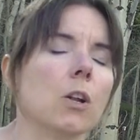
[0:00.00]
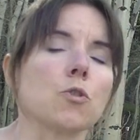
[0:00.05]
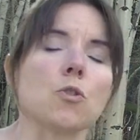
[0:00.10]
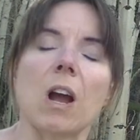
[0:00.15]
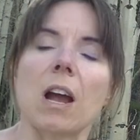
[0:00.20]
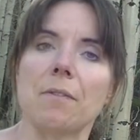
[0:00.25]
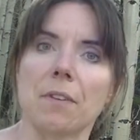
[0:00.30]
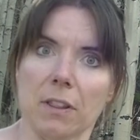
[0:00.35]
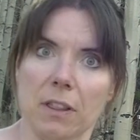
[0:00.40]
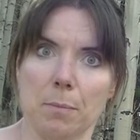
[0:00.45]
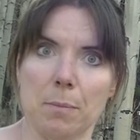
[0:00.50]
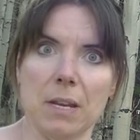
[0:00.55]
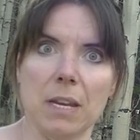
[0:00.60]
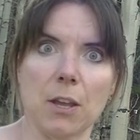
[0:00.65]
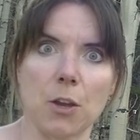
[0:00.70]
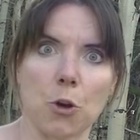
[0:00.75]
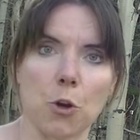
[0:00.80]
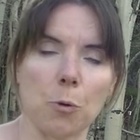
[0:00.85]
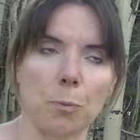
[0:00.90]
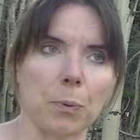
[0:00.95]
driving the
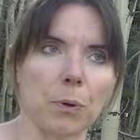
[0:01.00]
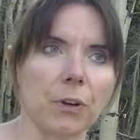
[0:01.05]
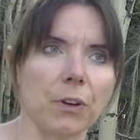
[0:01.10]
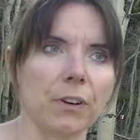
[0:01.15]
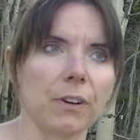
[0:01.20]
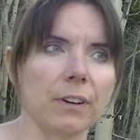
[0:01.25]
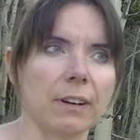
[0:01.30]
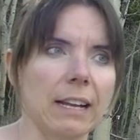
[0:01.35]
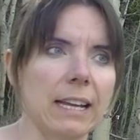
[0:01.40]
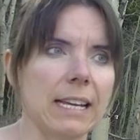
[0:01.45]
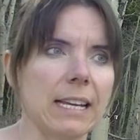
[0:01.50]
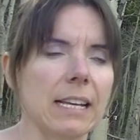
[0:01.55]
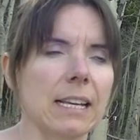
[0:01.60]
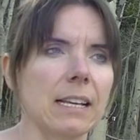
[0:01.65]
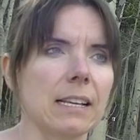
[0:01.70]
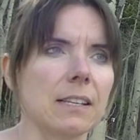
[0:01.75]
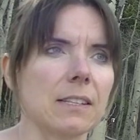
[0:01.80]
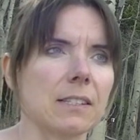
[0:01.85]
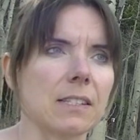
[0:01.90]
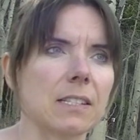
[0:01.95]
Mini Cooper
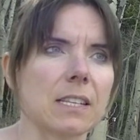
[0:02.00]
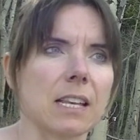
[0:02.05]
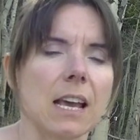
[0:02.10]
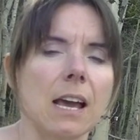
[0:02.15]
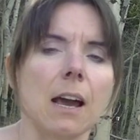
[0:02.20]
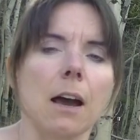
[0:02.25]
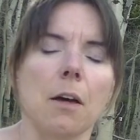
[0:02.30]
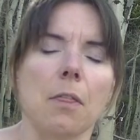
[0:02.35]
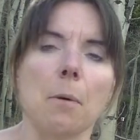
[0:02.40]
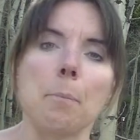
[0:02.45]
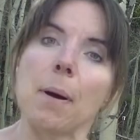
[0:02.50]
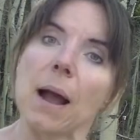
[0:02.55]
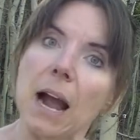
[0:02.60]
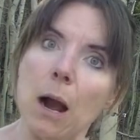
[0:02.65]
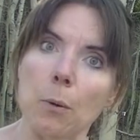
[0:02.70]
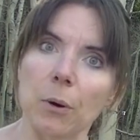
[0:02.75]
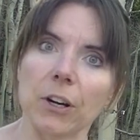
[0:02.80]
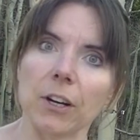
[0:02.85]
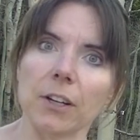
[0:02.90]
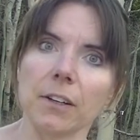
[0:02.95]
is the
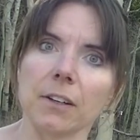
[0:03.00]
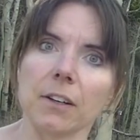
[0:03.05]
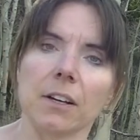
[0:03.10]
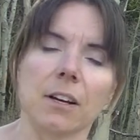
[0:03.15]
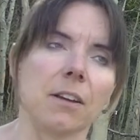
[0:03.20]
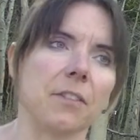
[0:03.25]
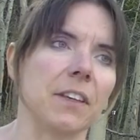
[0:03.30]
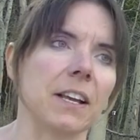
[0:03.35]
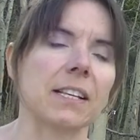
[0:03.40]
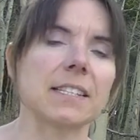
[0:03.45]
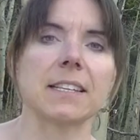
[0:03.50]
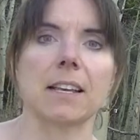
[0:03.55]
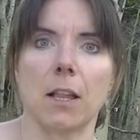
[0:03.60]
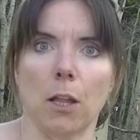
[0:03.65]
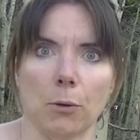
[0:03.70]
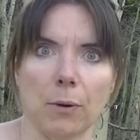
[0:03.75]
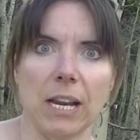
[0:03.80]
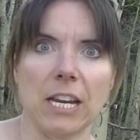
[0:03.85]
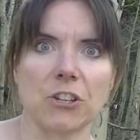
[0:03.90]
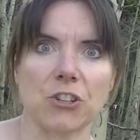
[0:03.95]
power, the
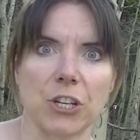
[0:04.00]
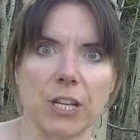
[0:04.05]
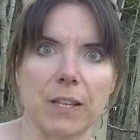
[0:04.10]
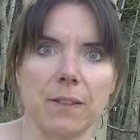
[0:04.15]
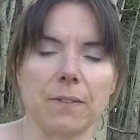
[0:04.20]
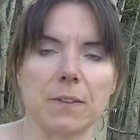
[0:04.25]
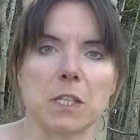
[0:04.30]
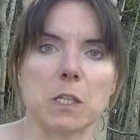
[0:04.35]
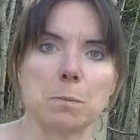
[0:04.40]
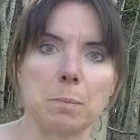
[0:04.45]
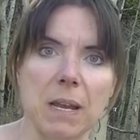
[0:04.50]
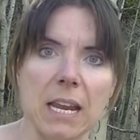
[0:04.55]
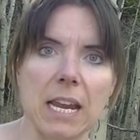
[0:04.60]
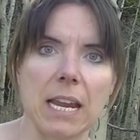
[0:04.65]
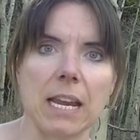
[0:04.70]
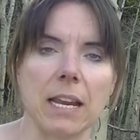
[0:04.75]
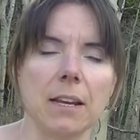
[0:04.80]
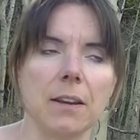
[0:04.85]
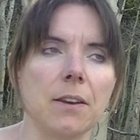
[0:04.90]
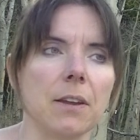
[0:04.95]
acceleration, the
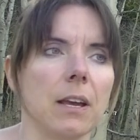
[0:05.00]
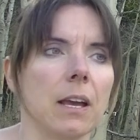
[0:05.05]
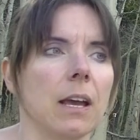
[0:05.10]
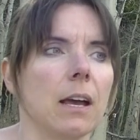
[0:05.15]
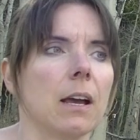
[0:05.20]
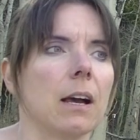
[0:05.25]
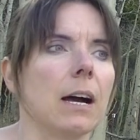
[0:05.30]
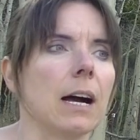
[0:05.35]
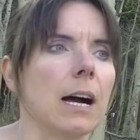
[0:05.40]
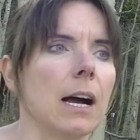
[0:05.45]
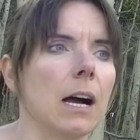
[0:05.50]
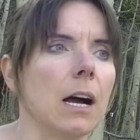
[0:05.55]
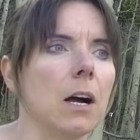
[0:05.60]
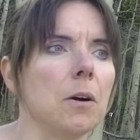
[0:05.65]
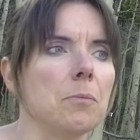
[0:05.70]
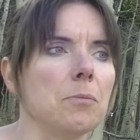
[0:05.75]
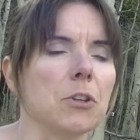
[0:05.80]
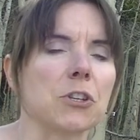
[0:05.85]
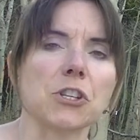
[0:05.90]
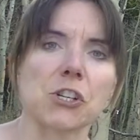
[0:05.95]
speed,
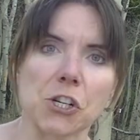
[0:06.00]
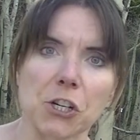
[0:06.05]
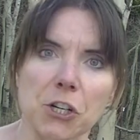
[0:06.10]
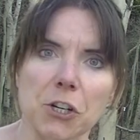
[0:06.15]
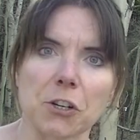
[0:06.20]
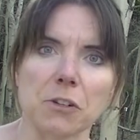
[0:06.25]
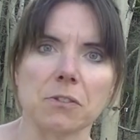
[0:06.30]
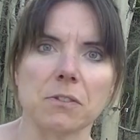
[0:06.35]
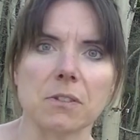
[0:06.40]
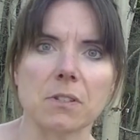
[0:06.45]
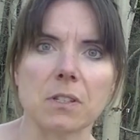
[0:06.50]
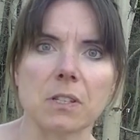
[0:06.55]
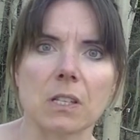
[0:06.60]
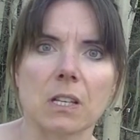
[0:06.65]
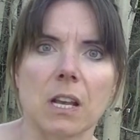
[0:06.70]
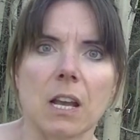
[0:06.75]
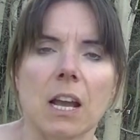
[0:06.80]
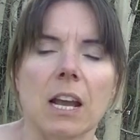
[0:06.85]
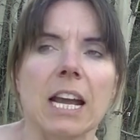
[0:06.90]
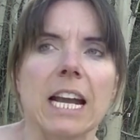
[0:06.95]
the turns.
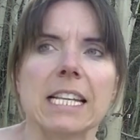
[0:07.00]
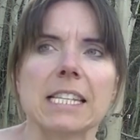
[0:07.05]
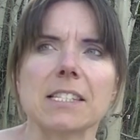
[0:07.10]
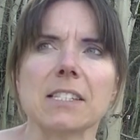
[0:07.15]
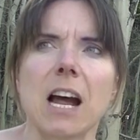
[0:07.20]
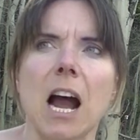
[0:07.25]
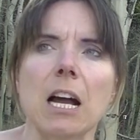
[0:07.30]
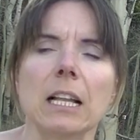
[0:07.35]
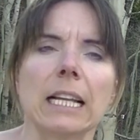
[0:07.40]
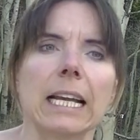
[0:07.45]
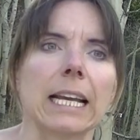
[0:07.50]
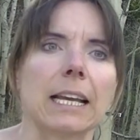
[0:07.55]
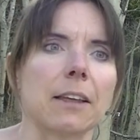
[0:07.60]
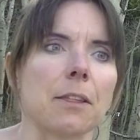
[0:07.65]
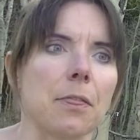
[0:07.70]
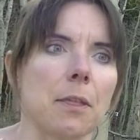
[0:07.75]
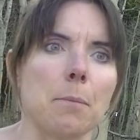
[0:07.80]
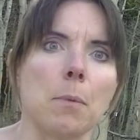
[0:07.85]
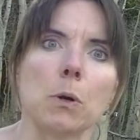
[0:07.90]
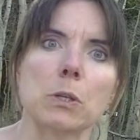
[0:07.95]
It's not
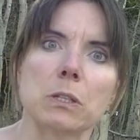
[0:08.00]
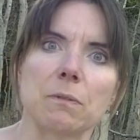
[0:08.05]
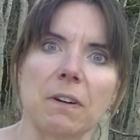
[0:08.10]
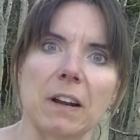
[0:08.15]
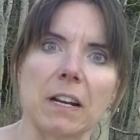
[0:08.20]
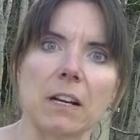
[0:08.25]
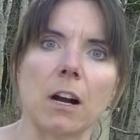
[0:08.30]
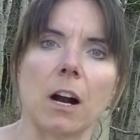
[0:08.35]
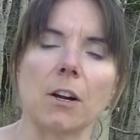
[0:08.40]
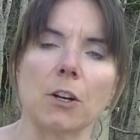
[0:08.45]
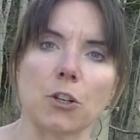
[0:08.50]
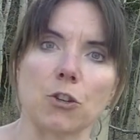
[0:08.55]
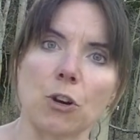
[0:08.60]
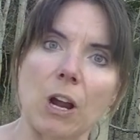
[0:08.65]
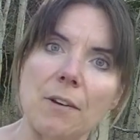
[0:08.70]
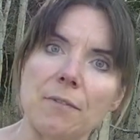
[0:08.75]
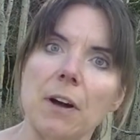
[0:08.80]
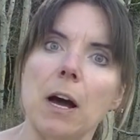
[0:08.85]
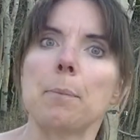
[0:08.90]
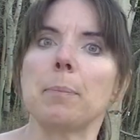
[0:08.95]
like the most fun car to
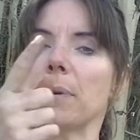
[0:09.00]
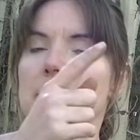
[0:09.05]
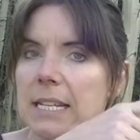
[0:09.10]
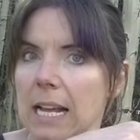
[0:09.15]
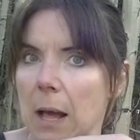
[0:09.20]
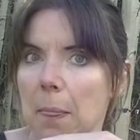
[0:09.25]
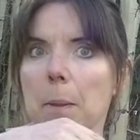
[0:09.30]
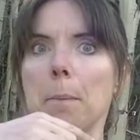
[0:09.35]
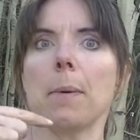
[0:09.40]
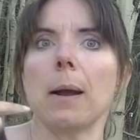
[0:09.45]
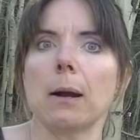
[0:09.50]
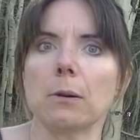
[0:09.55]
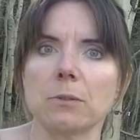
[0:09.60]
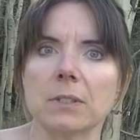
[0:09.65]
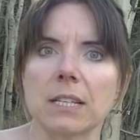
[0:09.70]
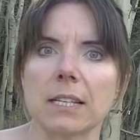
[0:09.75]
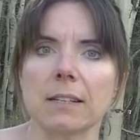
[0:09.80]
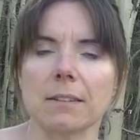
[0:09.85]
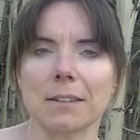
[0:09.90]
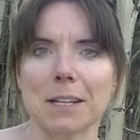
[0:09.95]
drive up and down the
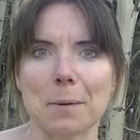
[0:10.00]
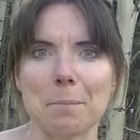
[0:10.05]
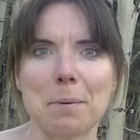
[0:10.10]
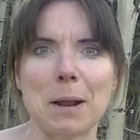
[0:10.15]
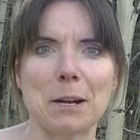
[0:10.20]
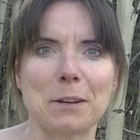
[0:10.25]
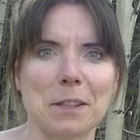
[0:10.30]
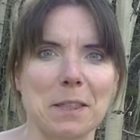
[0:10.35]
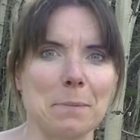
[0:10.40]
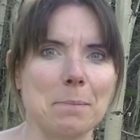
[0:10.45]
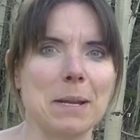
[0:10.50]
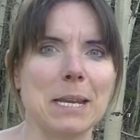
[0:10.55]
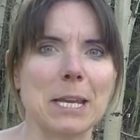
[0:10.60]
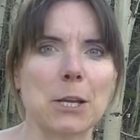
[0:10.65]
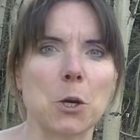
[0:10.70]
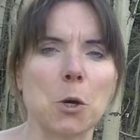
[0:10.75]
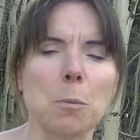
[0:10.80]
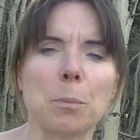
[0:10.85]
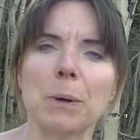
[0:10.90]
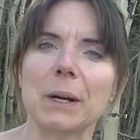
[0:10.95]
mountain compared to the Mini
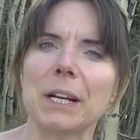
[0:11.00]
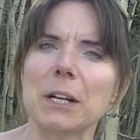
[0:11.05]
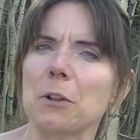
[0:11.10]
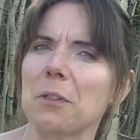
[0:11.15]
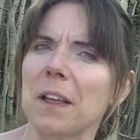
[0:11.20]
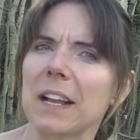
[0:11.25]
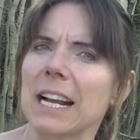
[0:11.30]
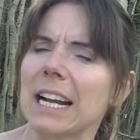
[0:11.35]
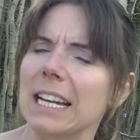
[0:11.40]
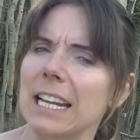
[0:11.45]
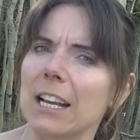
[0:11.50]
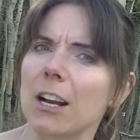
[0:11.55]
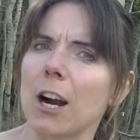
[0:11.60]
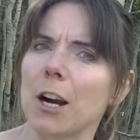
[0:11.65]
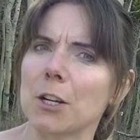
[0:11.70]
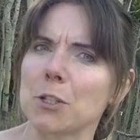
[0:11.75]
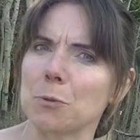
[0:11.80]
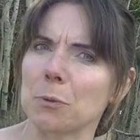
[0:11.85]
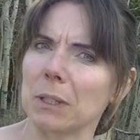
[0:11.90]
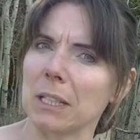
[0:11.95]
Cooper. I don't think any
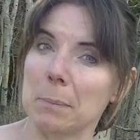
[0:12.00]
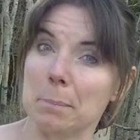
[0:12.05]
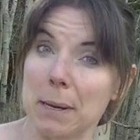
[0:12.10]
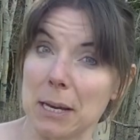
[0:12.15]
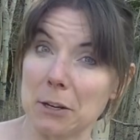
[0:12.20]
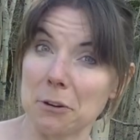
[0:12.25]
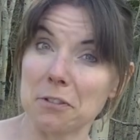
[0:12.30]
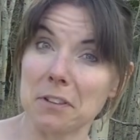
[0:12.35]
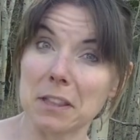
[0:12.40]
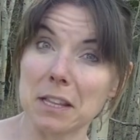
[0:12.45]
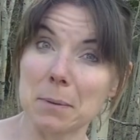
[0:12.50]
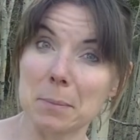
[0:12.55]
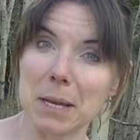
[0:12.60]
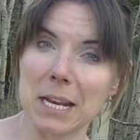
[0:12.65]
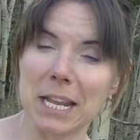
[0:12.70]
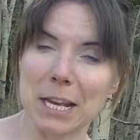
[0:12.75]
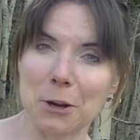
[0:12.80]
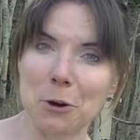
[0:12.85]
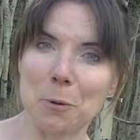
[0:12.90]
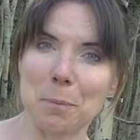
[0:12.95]
car is really better than the
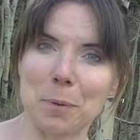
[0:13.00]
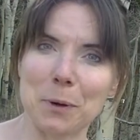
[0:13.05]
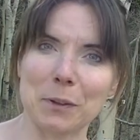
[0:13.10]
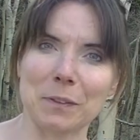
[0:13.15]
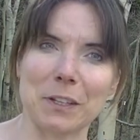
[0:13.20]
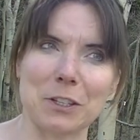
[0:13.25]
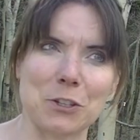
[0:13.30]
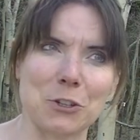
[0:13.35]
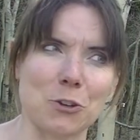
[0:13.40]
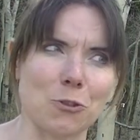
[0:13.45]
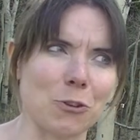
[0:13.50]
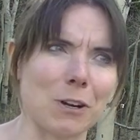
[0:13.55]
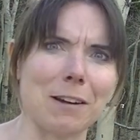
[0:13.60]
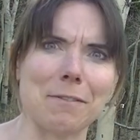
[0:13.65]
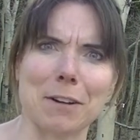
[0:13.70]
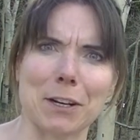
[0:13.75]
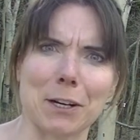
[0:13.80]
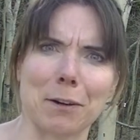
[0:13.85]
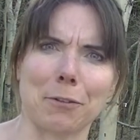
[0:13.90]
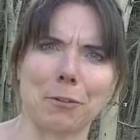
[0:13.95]
Mini Cooper unless you're
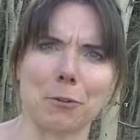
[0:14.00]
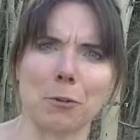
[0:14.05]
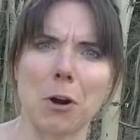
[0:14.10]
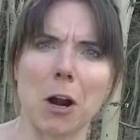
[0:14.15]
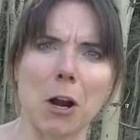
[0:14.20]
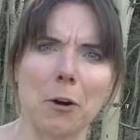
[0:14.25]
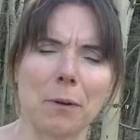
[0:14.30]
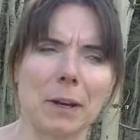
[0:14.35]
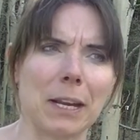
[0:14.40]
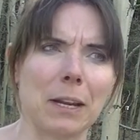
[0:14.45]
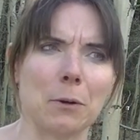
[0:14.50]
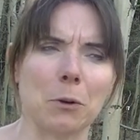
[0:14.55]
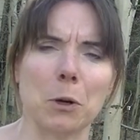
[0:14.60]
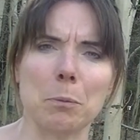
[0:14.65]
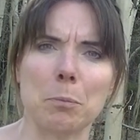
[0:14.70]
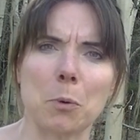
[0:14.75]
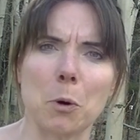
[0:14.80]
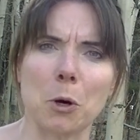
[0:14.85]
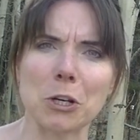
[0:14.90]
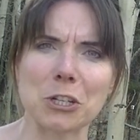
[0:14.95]
driving a Ferrari or
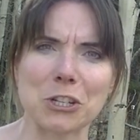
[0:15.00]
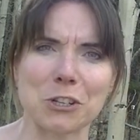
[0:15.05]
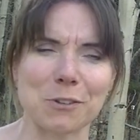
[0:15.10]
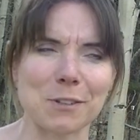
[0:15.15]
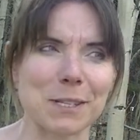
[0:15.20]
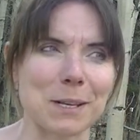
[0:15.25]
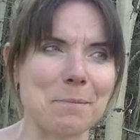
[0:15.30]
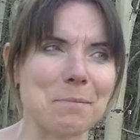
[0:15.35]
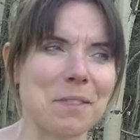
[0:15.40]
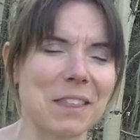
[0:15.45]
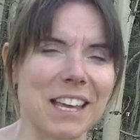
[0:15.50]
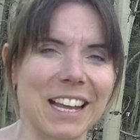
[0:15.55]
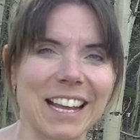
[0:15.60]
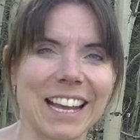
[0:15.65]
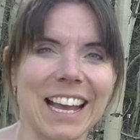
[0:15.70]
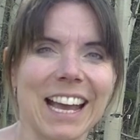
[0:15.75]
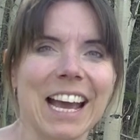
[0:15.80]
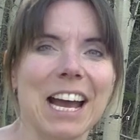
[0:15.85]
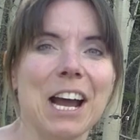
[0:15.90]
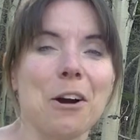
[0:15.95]
a Porsche or something
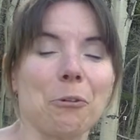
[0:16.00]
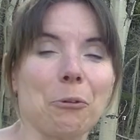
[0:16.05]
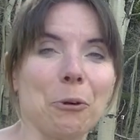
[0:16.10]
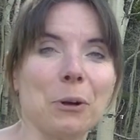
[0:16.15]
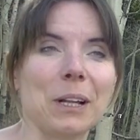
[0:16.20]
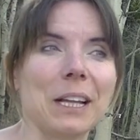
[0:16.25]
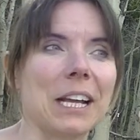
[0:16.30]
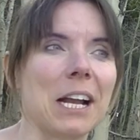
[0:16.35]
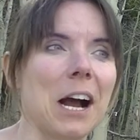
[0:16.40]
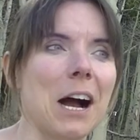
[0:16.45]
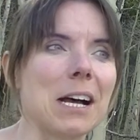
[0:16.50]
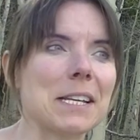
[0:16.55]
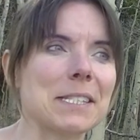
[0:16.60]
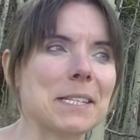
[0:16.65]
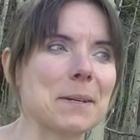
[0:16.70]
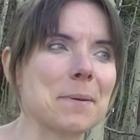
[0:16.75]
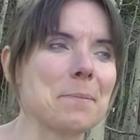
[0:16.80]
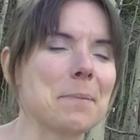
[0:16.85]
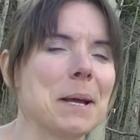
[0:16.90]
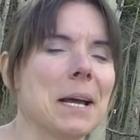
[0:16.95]
really
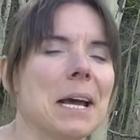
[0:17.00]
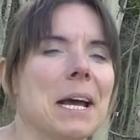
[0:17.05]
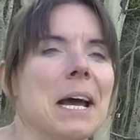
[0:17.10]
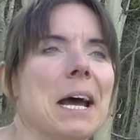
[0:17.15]
awesome.